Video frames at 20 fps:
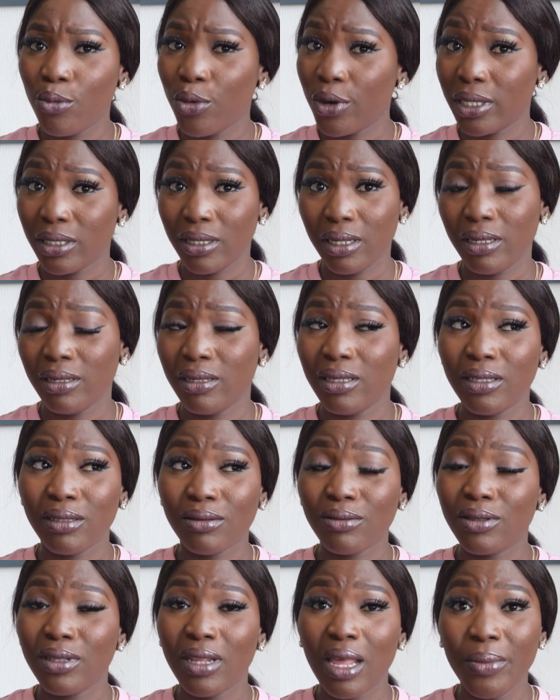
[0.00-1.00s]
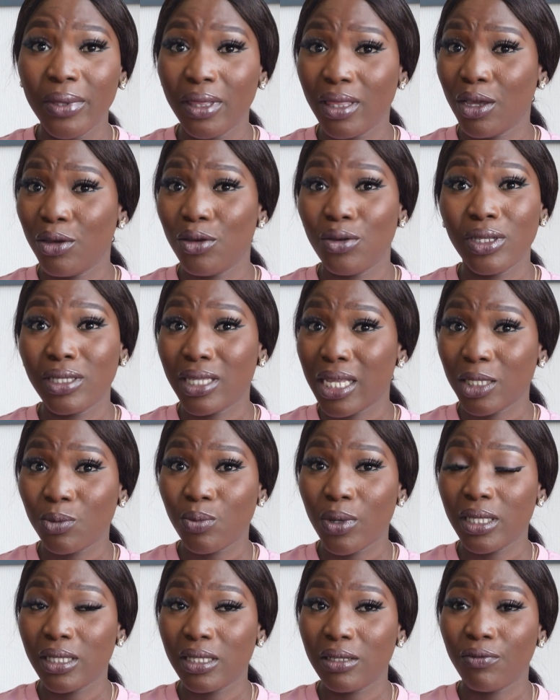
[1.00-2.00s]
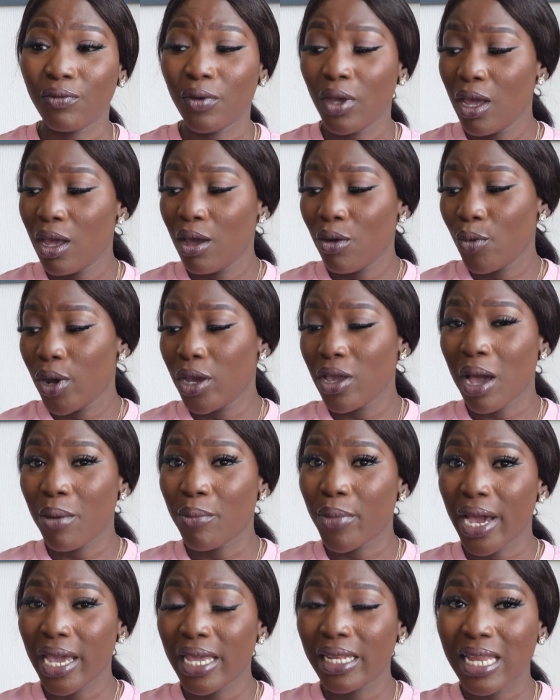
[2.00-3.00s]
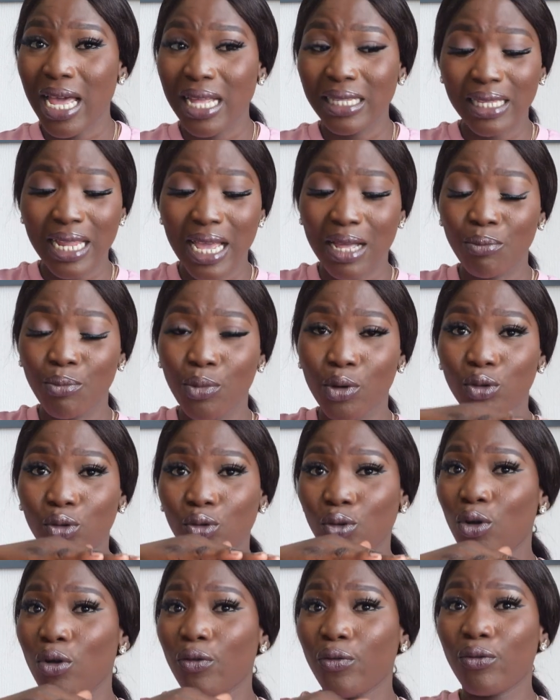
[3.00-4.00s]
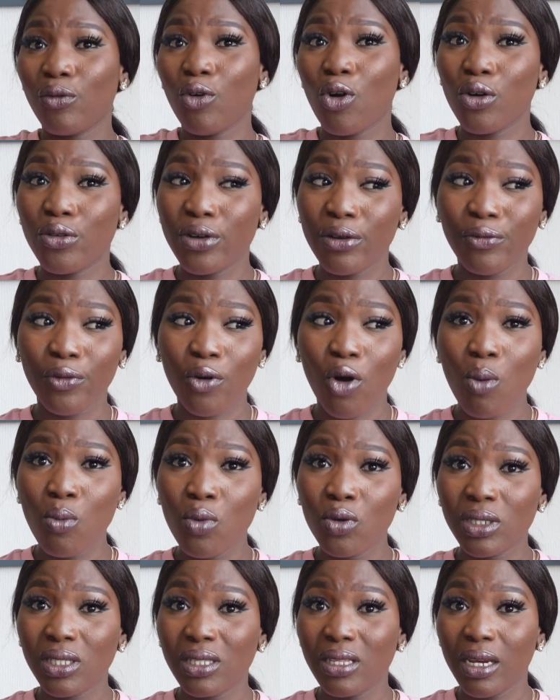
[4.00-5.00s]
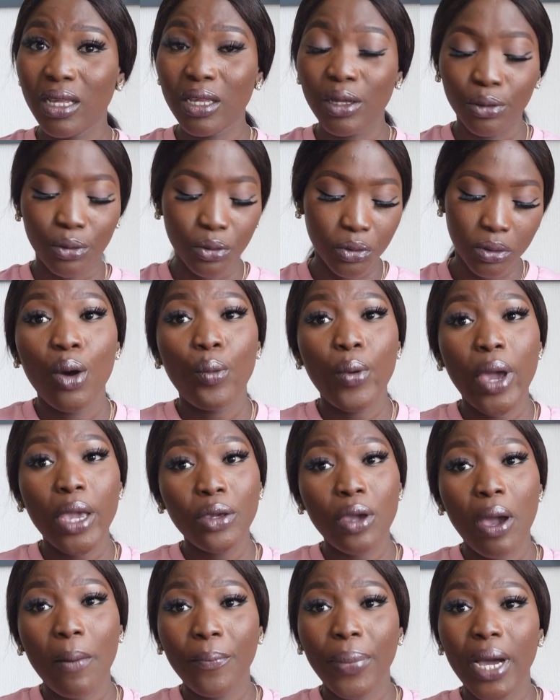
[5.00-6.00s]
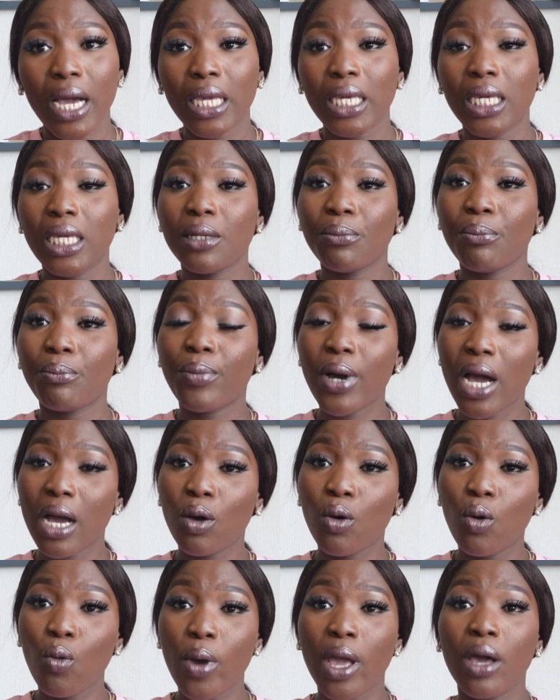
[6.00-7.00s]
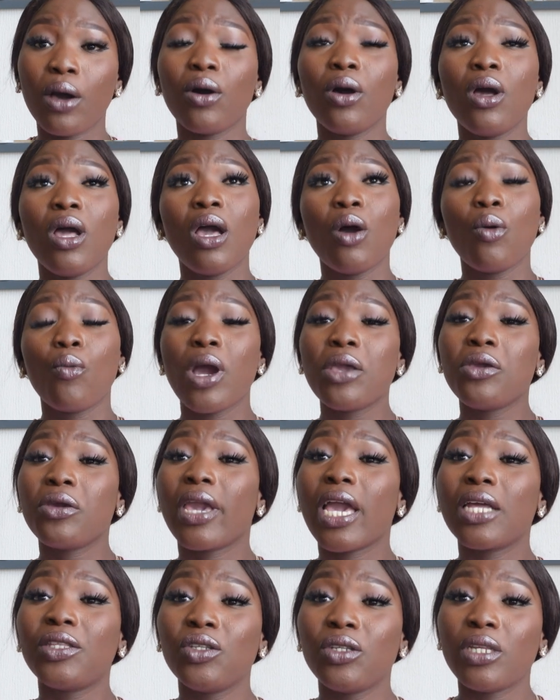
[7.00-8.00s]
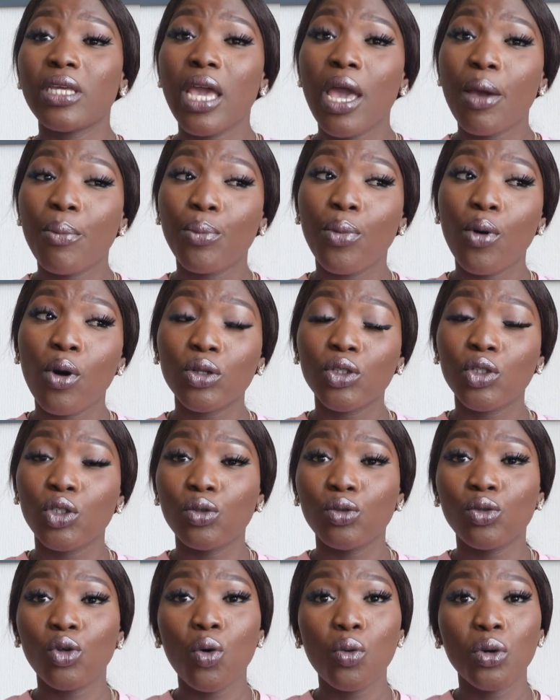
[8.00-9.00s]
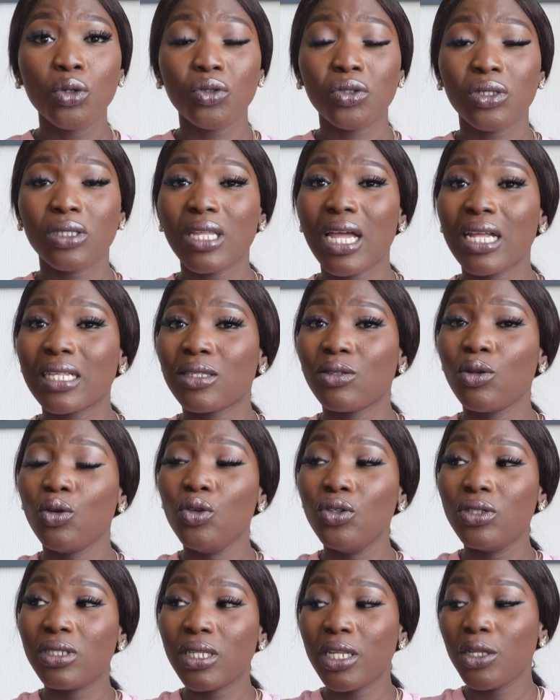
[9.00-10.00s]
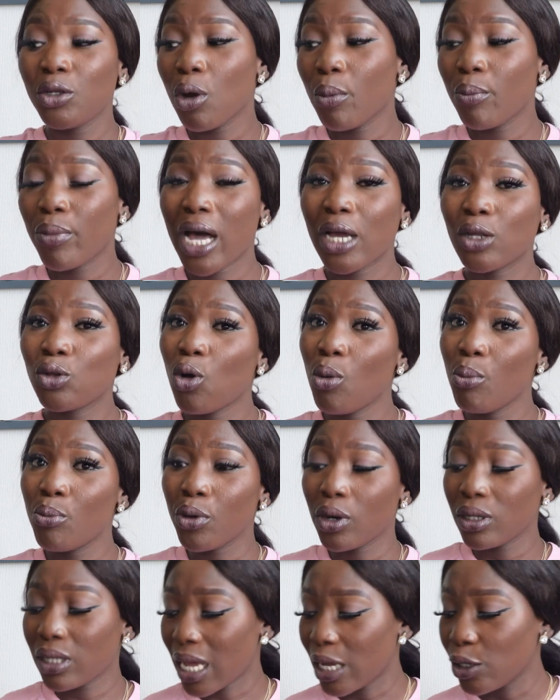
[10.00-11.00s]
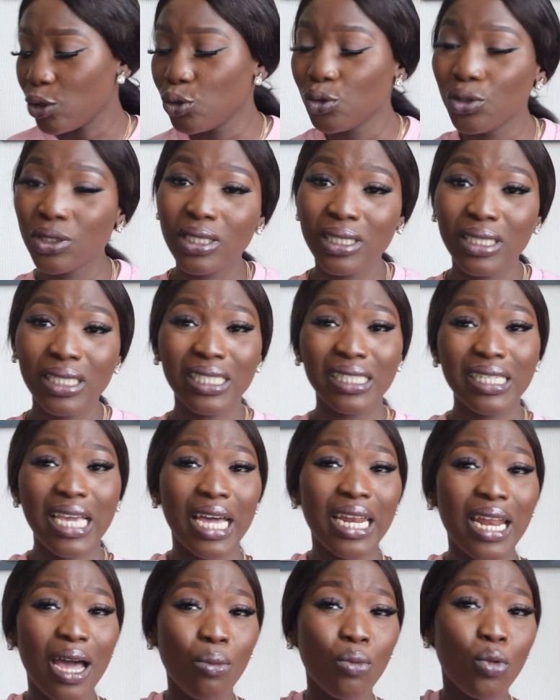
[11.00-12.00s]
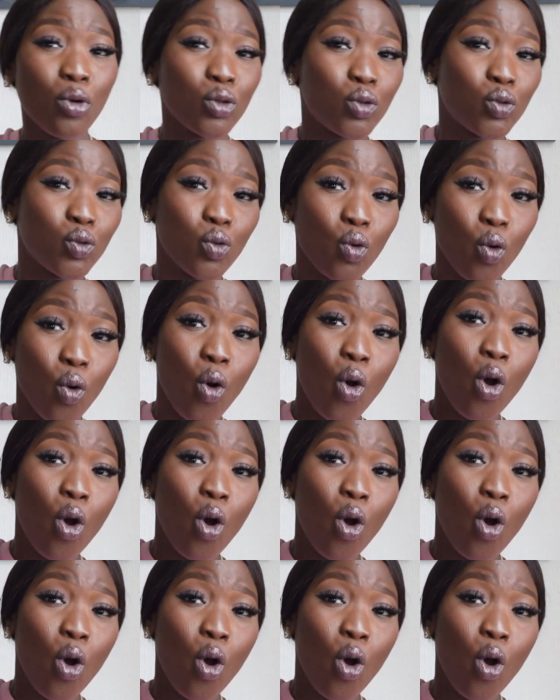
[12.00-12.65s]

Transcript: boys. Let me tell you, it's expensive. When you are buying that, they are bottle of curry for almost 3 euros. When you are packing, pack well. When you get to the airport, you don't want to start loosening your bag. Don't bother. Use this cannabis to go.